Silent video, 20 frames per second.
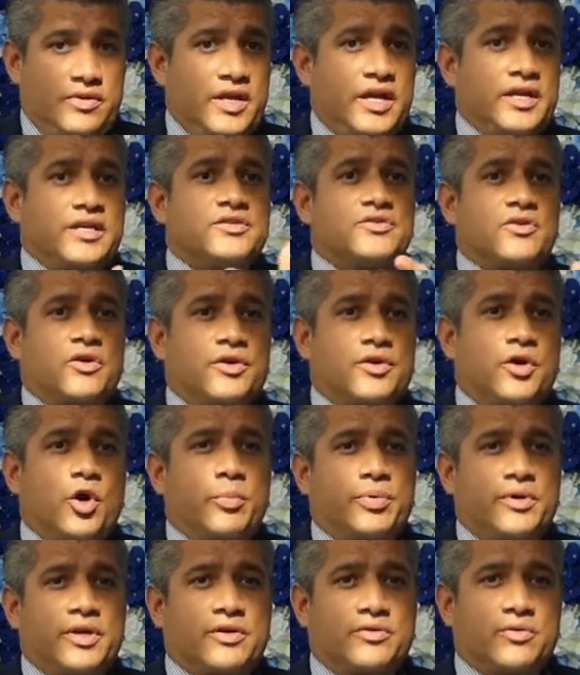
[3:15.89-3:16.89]
then he started
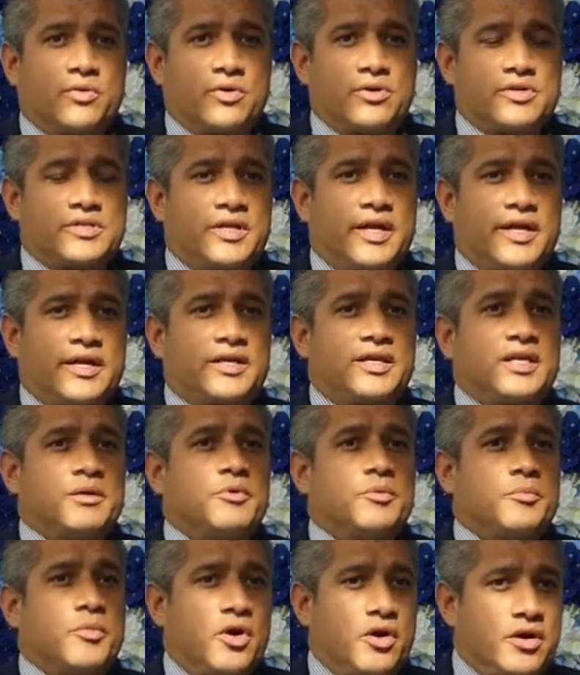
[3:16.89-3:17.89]
opening doors like
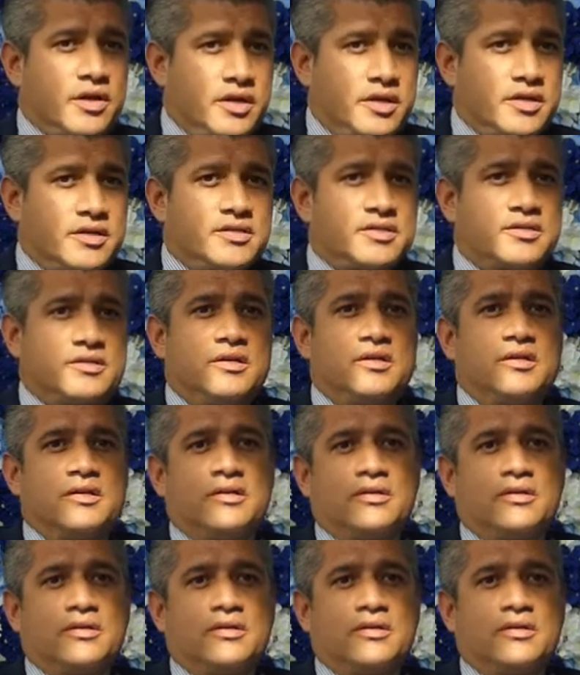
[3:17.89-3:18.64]
Neiman Marcus,